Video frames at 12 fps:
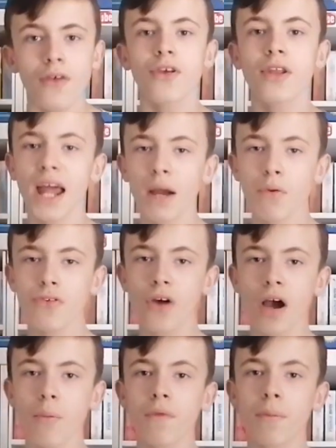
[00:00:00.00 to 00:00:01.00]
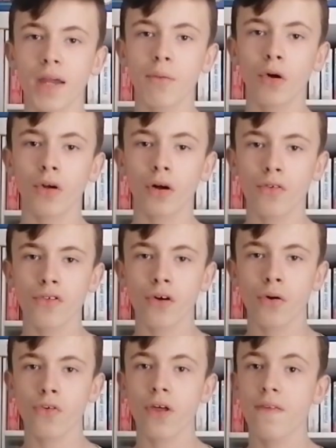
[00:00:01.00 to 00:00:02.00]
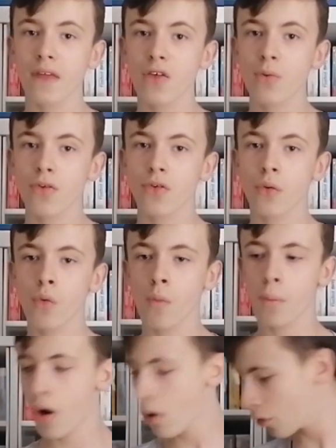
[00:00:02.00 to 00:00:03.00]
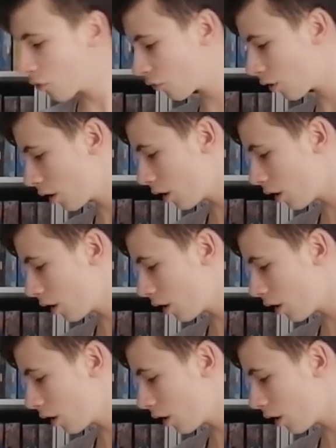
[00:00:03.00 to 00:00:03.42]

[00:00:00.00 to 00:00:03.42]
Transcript: So now we're starting with Game Boy consoles, and these ones are all boxed.